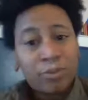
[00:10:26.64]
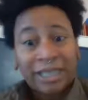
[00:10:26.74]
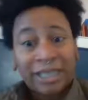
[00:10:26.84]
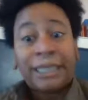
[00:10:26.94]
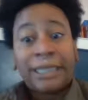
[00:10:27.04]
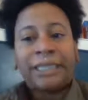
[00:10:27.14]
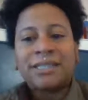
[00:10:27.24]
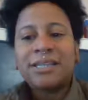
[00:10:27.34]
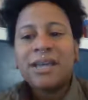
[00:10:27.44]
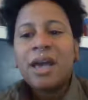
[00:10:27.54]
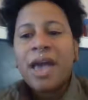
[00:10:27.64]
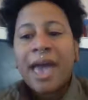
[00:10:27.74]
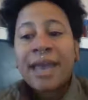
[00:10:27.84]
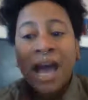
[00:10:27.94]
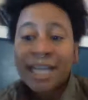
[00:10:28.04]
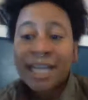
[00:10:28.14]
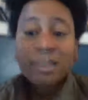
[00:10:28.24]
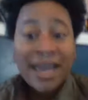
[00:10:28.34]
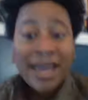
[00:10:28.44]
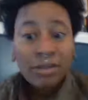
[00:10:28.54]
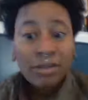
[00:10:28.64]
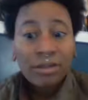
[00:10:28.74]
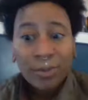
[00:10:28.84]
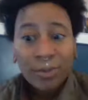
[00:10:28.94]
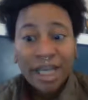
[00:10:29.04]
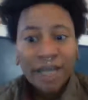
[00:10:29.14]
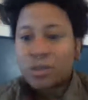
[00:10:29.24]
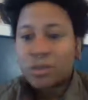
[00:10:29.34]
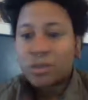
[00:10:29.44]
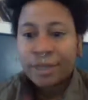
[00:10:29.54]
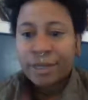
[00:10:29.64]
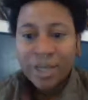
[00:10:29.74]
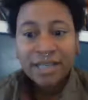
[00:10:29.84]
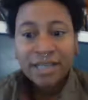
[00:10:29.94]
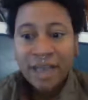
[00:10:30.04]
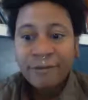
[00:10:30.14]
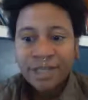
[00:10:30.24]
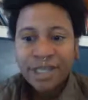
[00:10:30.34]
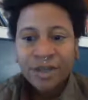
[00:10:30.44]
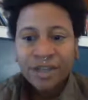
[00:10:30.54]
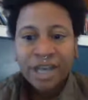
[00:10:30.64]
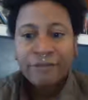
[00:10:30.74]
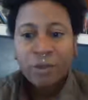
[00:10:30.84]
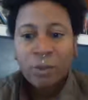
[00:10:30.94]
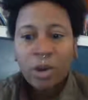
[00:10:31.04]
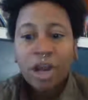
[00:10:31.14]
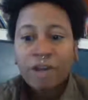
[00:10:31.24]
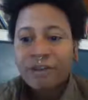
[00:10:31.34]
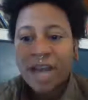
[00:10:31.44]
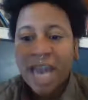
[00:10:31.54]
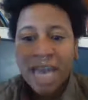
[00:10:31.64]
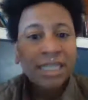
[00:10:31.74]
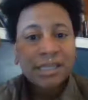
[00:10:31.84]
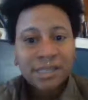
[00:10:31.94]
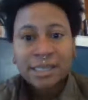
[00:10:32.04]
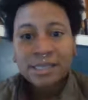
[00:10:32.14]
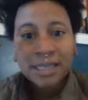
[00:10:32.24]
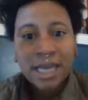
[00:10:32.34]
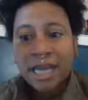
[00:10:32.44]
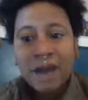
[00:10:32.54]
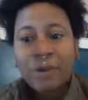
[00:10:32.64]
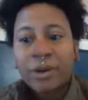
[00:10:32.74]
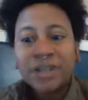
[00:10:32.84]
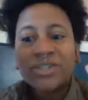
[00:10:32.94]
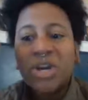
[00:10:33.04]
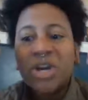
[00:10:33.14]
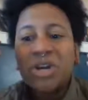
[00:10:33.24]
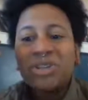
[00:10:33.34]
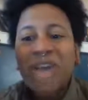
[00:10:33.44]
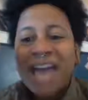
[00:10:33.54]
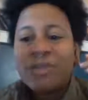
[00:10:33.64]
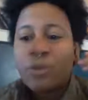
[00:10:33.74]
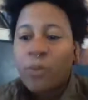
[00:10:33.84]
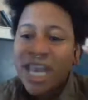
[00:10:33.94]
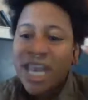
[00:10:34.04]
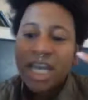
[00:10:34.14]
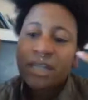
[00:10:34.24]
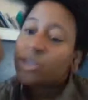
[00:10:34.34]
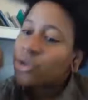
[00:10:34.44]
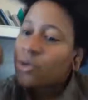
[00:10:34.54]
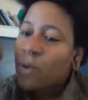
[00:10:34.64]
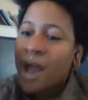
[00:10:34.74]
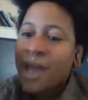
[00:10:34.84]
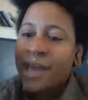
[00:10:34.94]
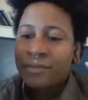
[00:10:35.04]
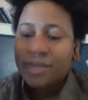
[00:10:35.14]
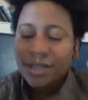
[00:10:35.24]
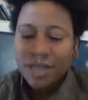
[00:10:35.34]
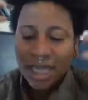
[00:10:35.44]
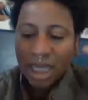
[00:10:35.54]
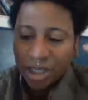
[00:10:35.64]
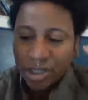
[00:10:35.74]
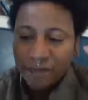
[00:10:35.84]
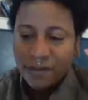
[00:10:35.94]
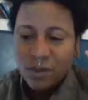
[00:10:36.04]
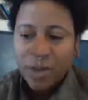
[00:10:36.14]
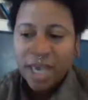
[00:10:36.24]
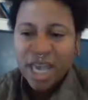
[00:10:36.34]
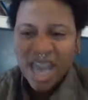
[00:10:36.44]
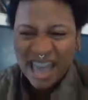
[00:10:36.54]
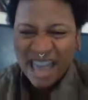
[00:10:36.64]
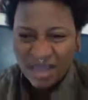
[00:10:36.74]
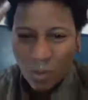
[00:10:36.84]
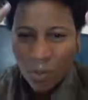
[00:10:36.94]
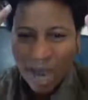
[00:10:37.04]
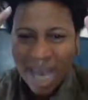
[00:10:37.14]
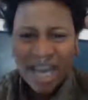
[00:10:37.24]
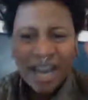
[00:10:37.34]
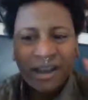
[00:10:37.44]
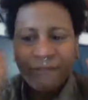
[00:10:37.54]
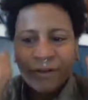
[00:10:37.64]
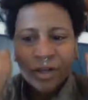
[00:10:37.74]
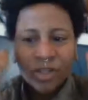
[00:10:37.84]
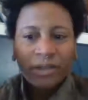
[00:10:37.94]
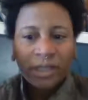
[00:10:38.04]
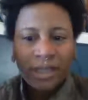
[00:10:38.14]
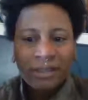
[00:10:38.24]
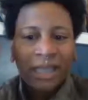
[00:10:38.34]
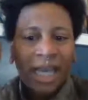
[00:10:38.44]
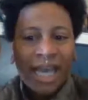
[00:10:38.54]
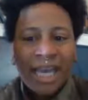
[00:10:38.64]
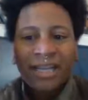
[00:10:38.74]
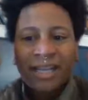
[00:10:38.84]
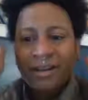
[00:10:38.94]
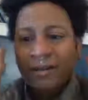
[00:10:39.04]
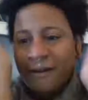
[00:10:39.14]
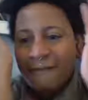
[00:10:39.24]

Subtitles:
brilliant. And I spent 3 years wearing wigs every single night for work for 8 to 16 hours. And the way he described the itch of the wig and the weight, and at first feeling light and